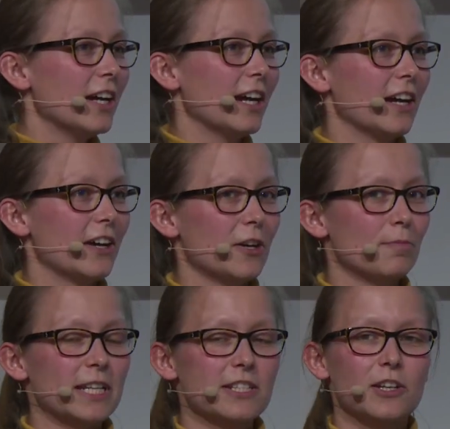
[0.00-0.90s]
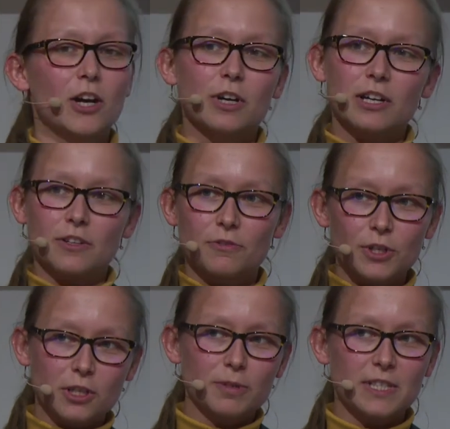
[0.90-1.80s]
Um, and the lower the
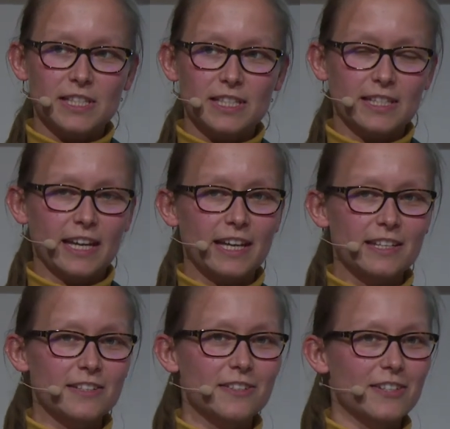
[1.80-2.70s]
frequencies get,